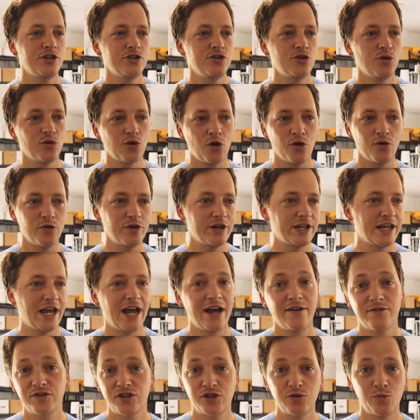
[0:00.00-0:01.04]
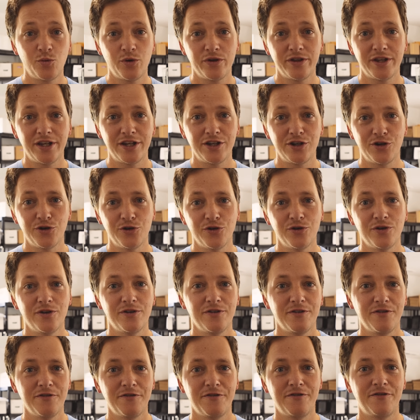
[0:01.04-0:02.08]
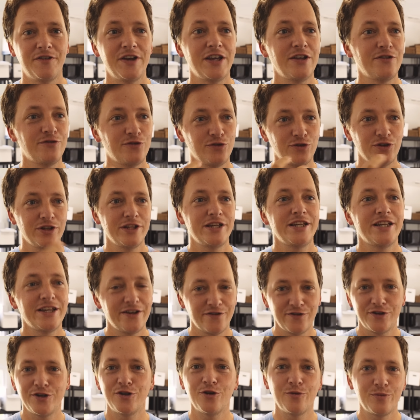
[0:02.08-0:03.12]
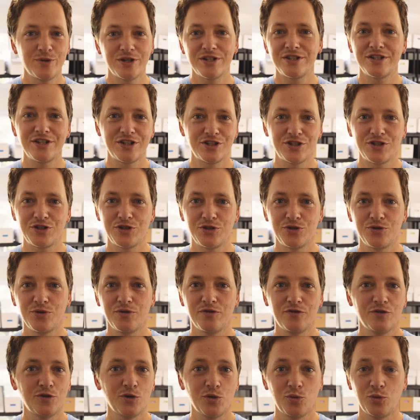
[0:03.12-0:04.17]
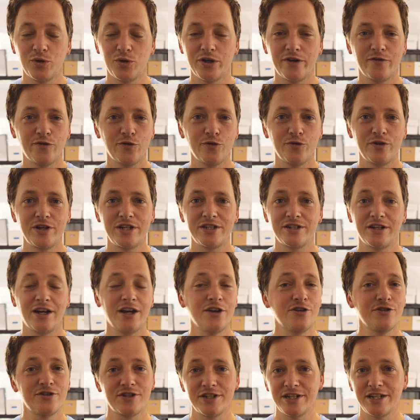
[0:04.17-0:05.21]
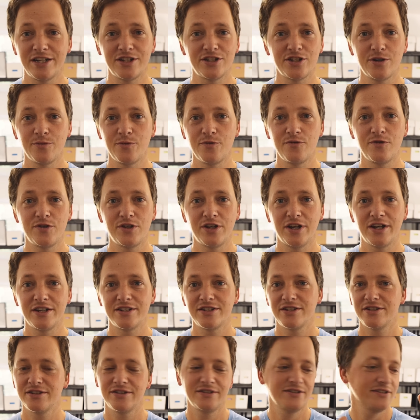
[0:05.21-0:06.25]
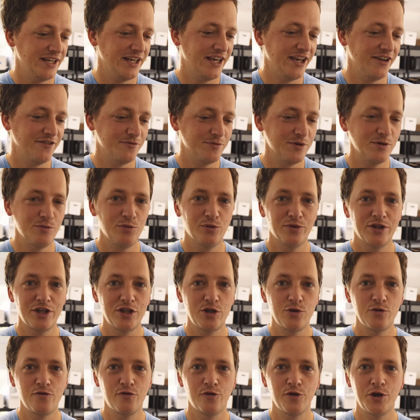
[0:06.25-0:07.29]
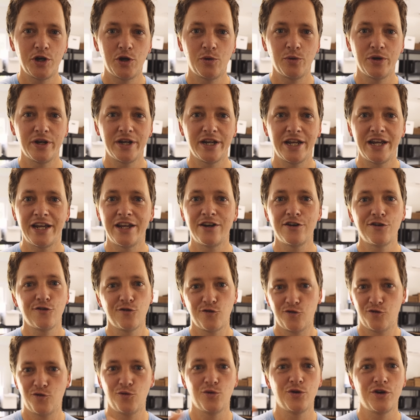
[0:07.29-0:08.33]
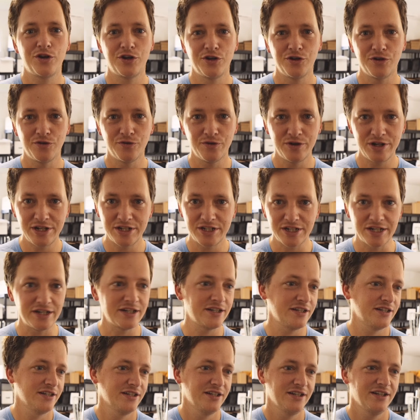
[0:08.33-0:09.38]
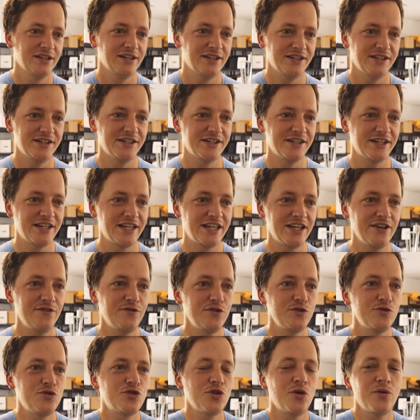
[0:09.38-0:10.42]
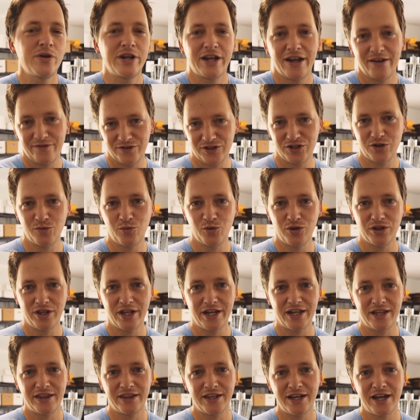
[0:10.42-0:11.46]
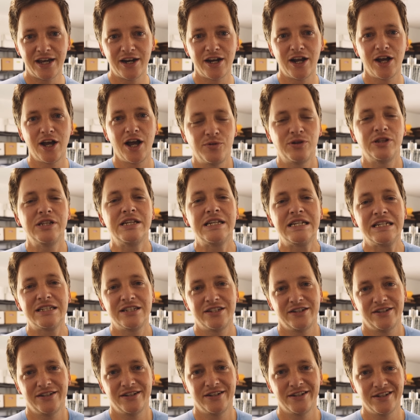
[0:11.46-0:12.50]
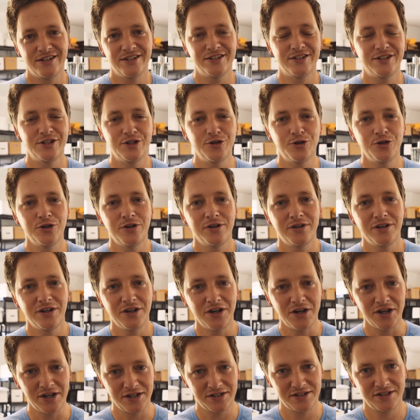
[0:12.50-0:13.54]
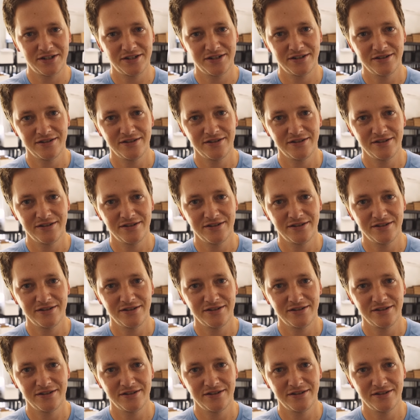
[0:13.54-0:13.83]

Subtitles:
you don't already have someone that you're faithfully giving your business to for whatever reason, I understand some of you guys have people that you frequent, and for good reason. If you don't have someone like that, please consider us.